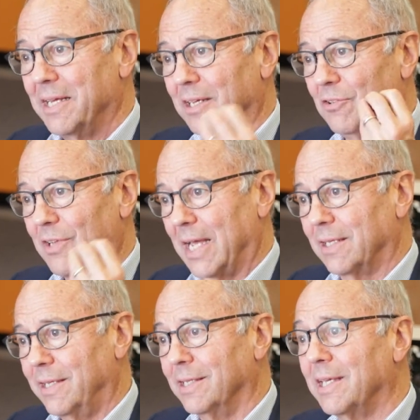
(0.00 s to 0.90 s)

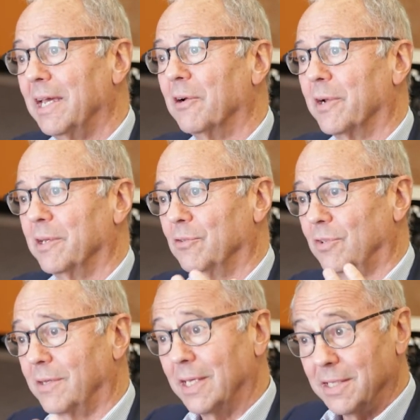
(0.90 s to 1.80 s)
exactly in the areas
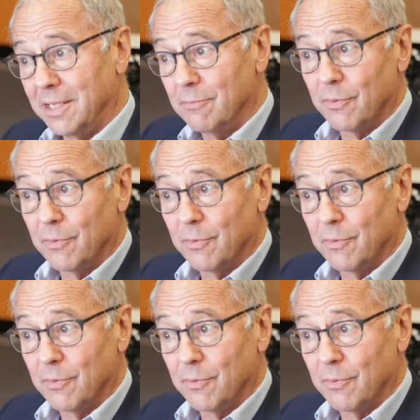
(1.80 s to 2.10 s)
that they need